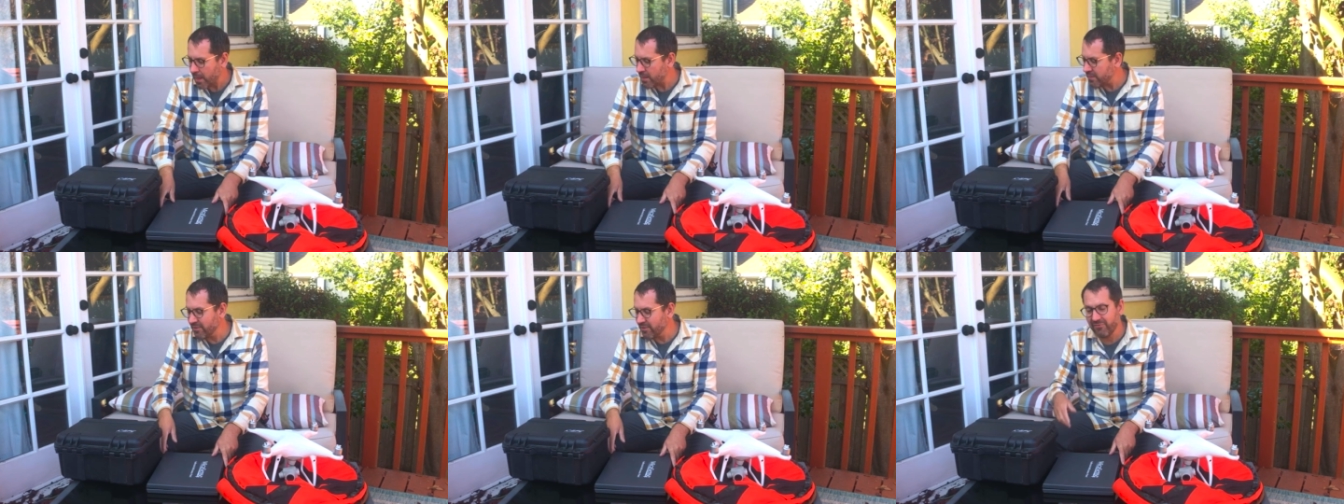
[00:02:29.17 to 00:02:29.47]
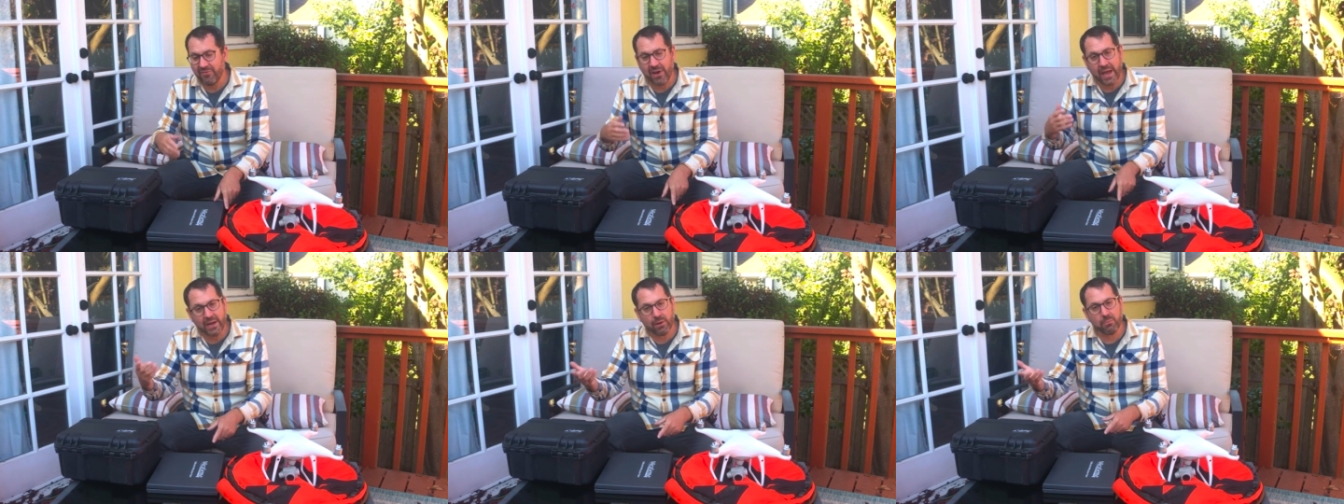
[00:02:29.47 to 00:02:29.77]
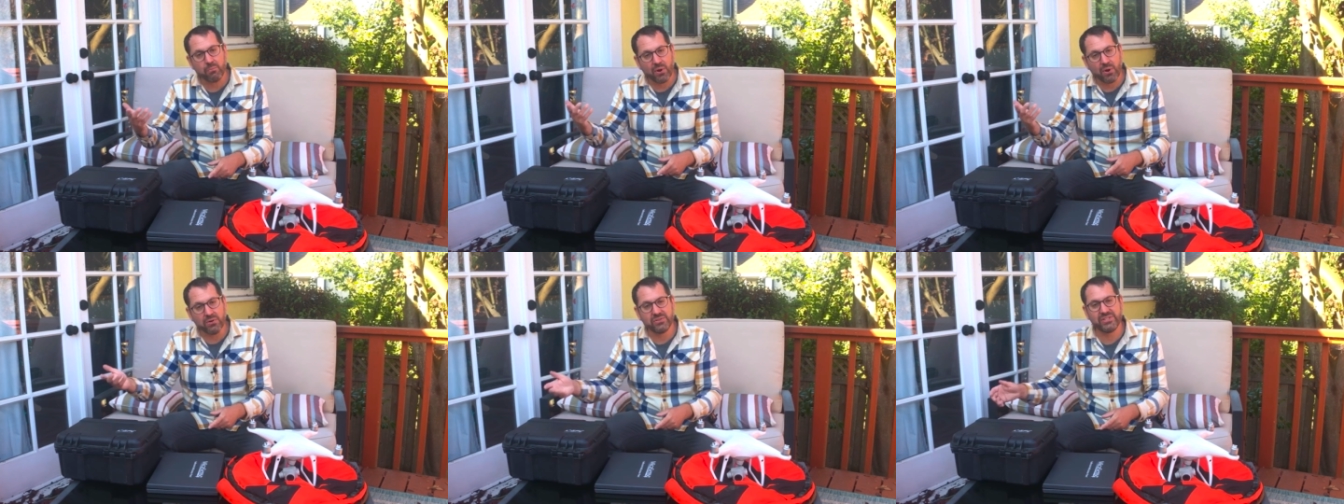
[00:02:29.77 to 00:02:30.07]
The final
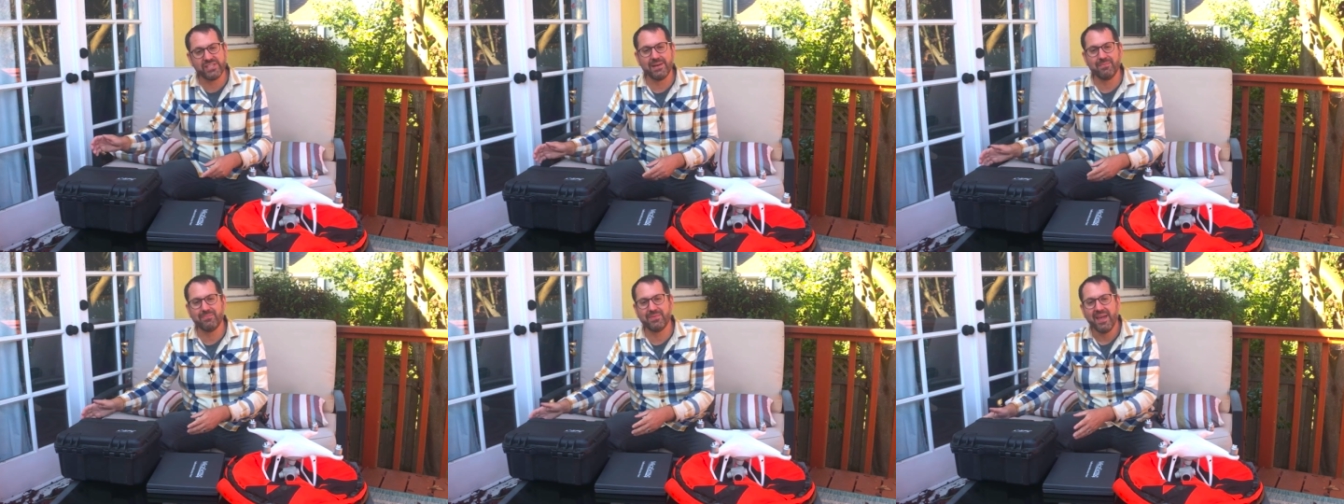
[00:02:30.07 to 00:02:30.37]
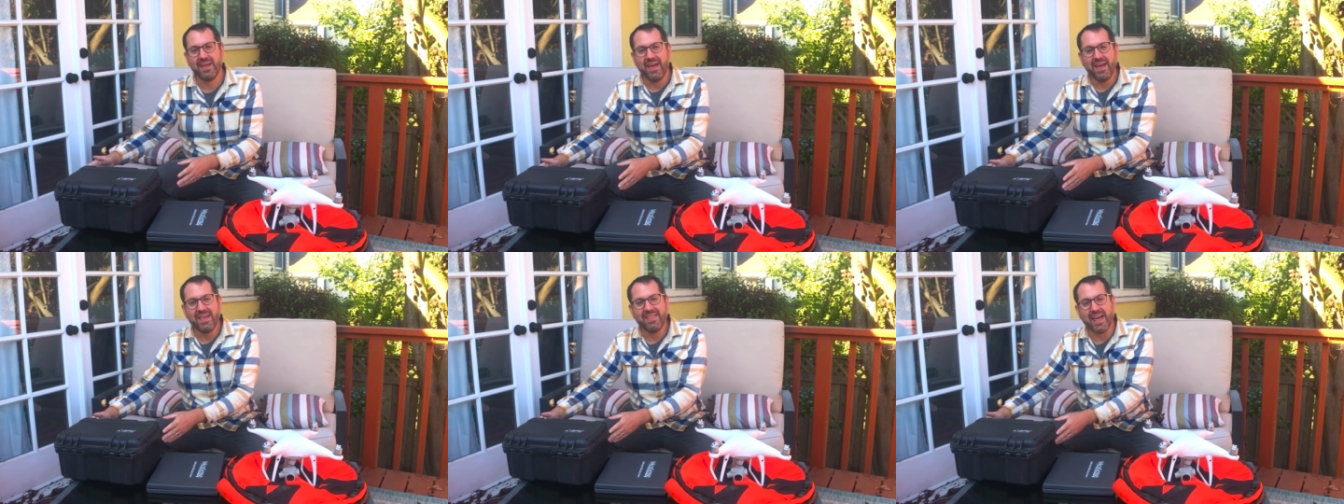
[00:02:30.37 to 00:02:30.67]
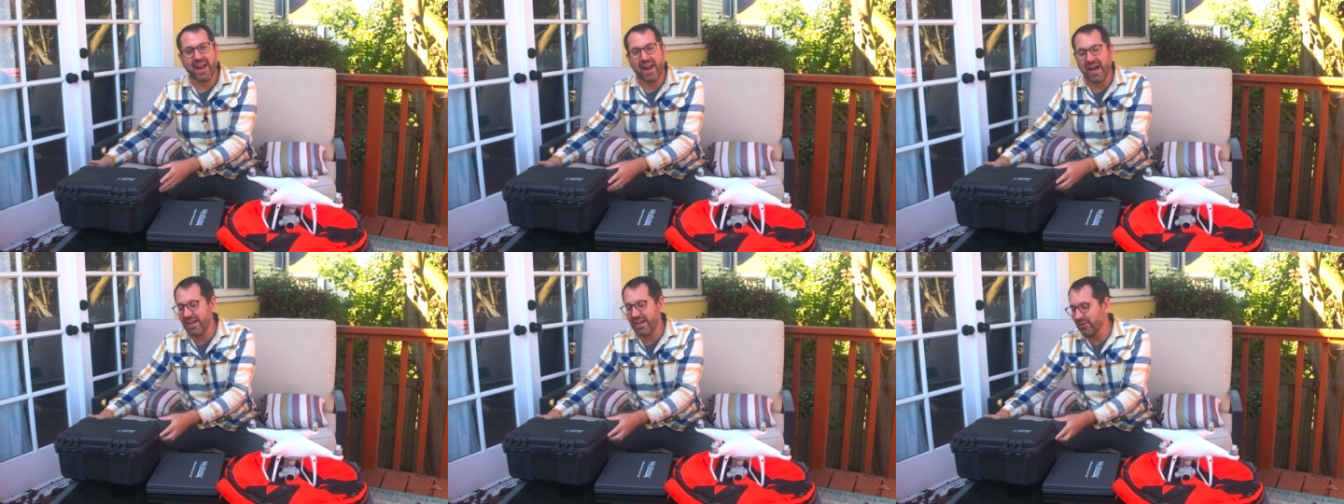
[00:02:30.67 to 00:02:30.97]
pro tip
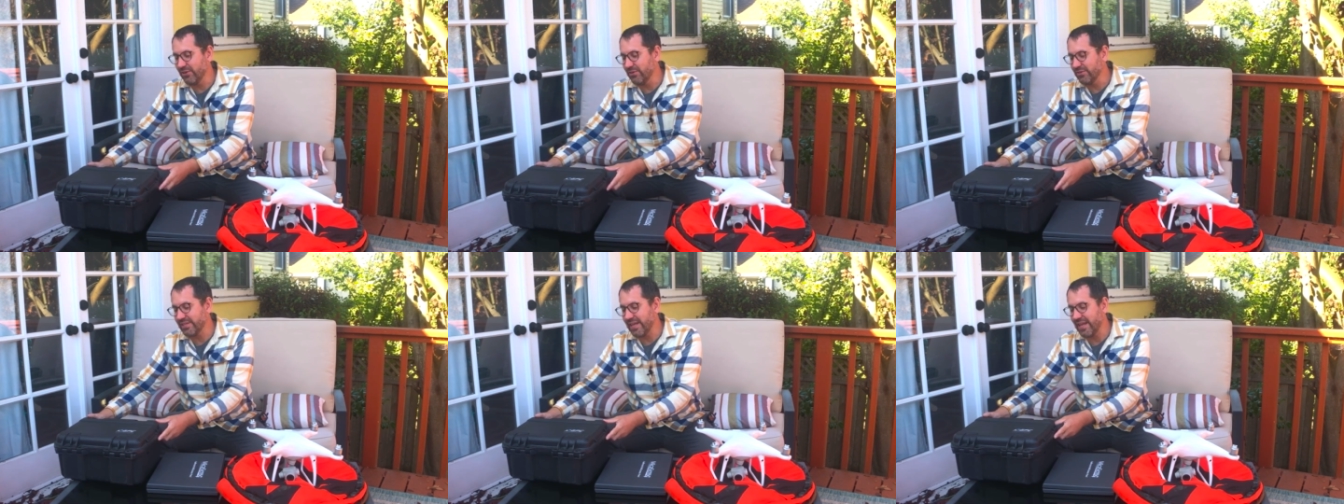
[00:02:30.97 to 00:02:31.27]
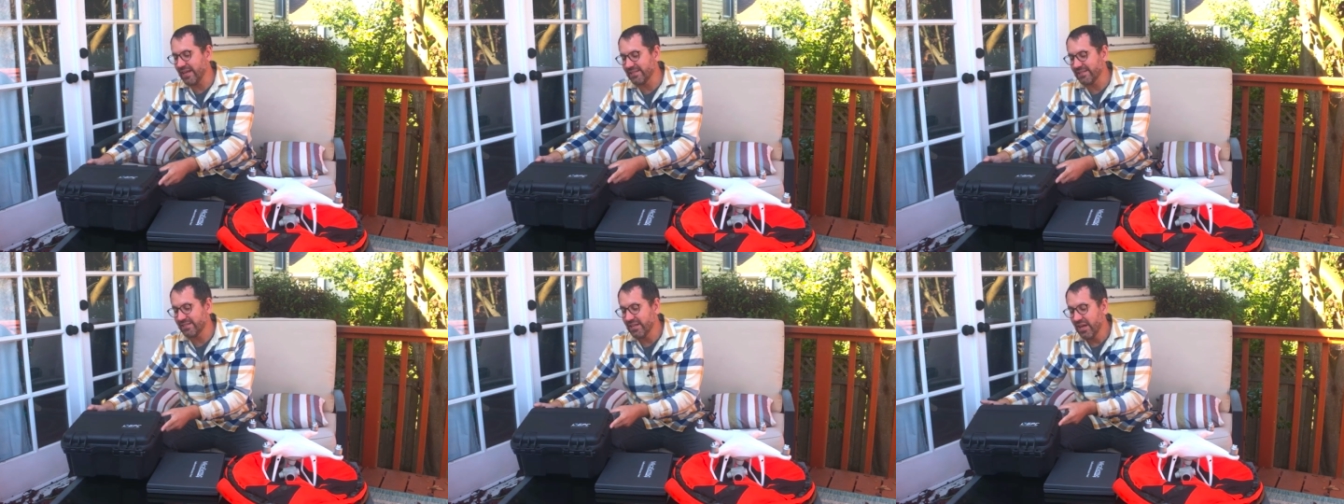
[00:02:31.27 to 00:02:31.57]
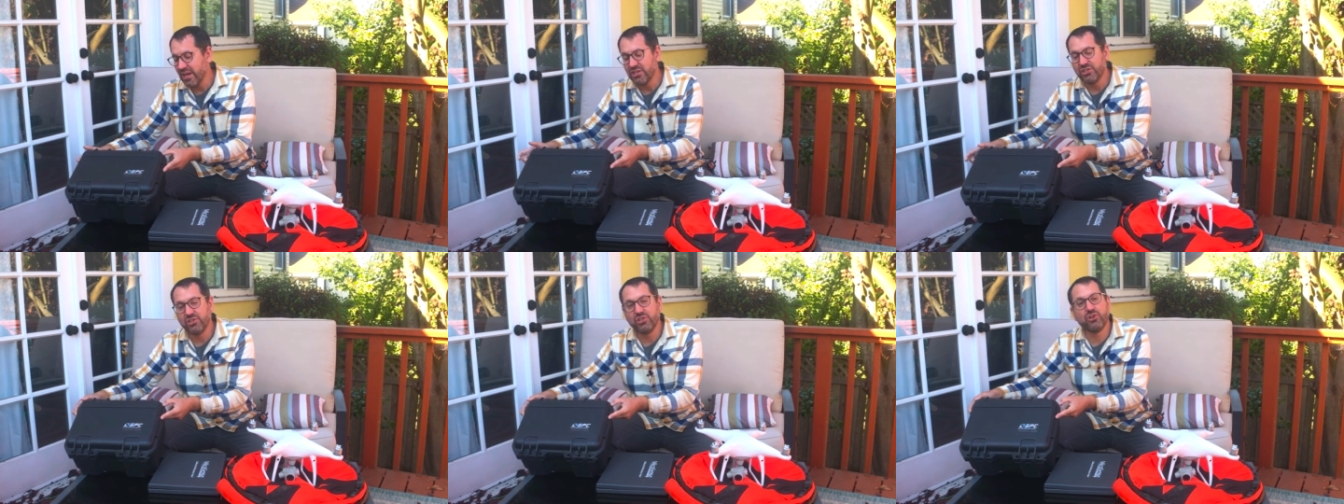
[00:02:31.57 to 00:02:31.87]
that I use is
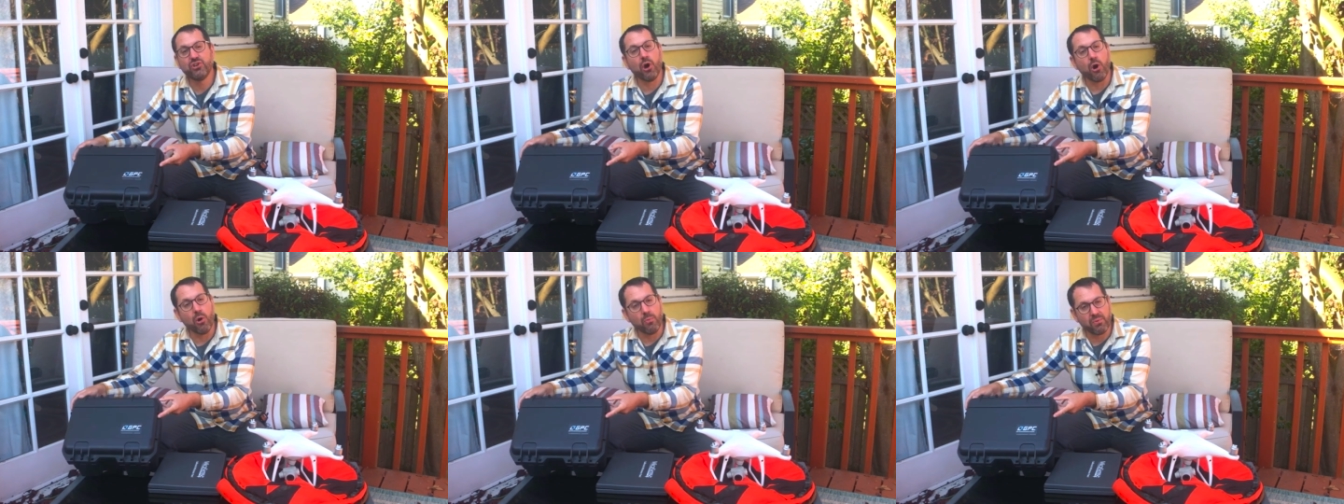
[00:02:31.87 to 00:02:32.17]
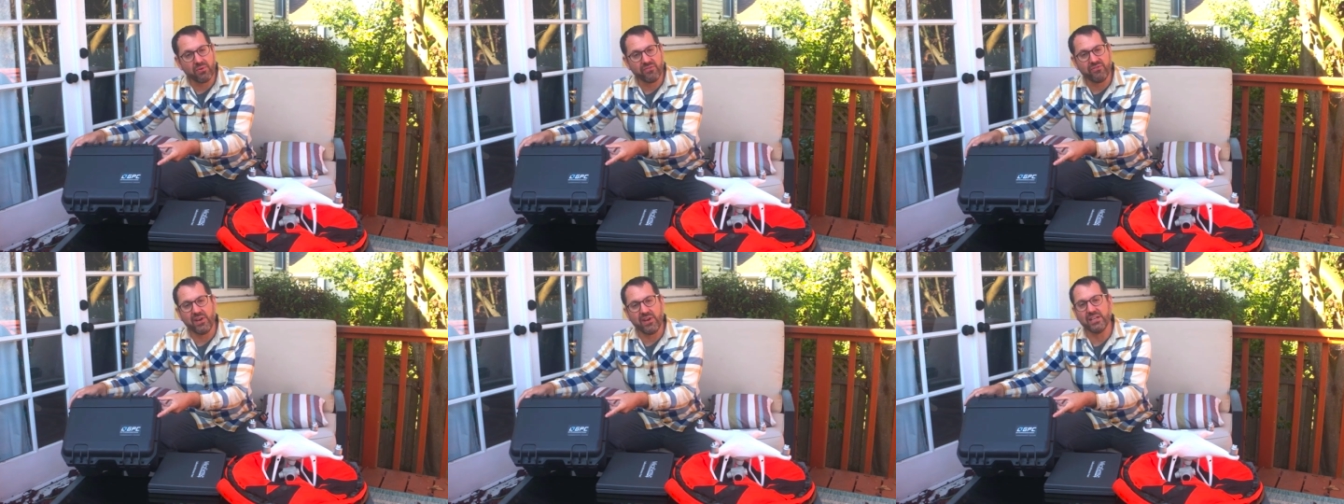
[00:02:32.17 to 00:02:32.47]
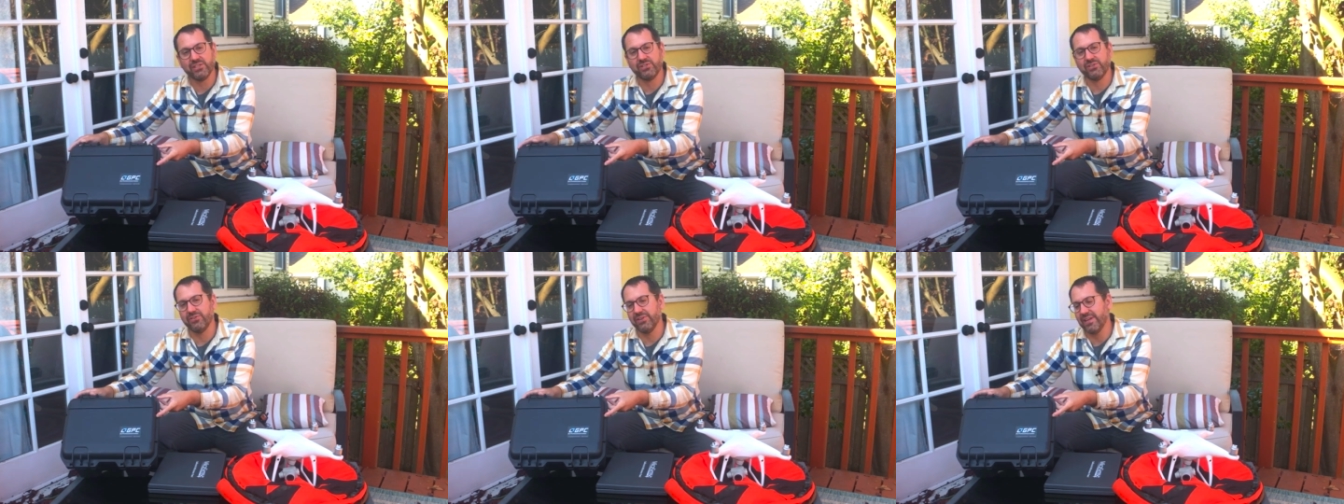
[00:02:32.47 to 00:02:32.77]
Go
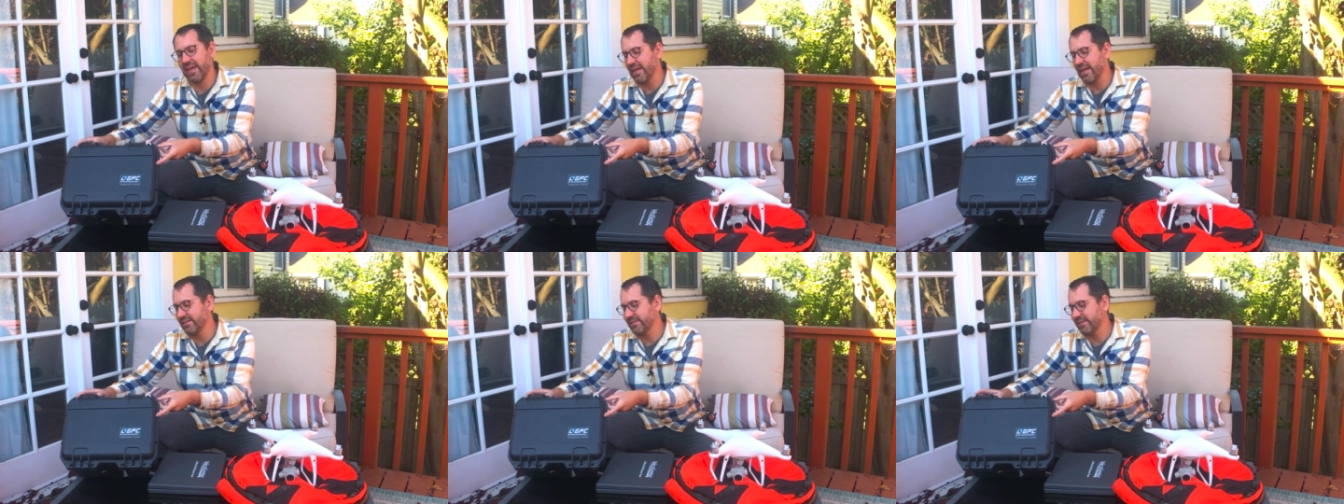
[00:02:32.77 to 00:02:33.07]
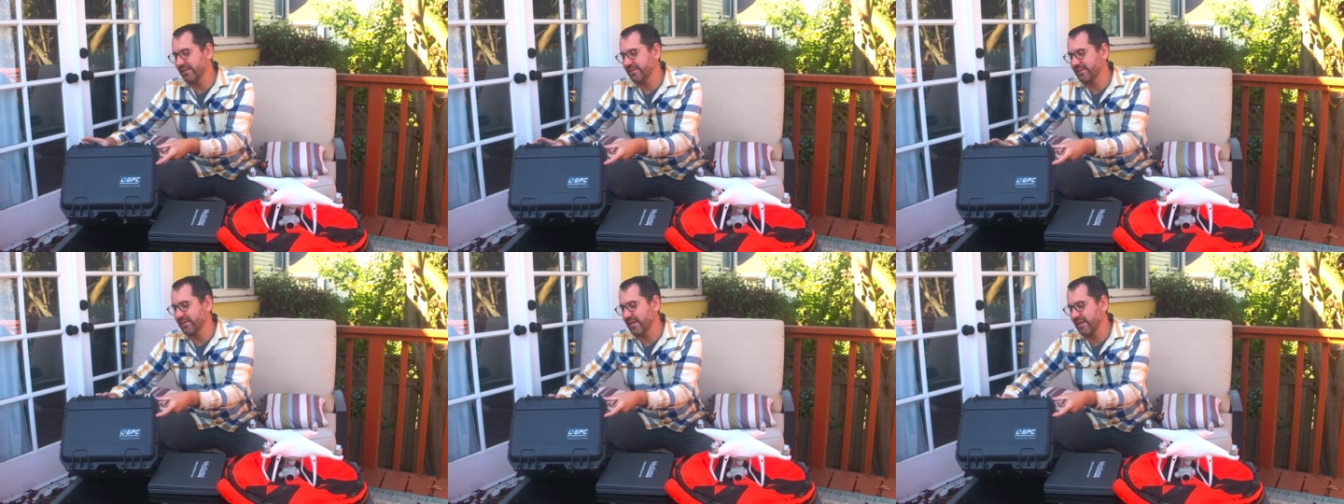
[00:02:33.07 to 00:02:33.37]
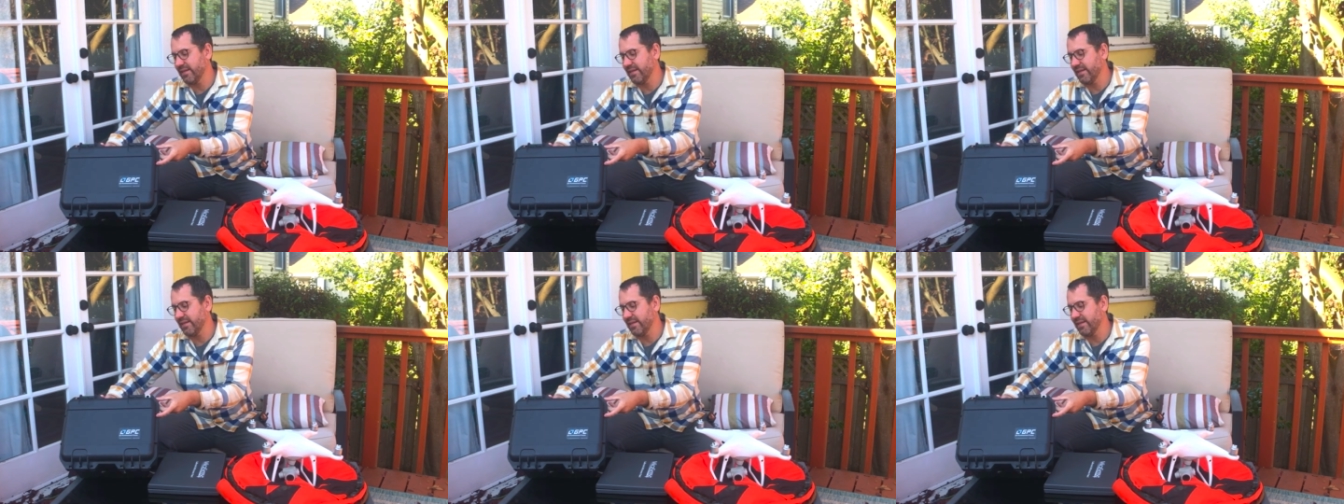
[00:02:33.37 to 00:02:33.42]
Professional cases.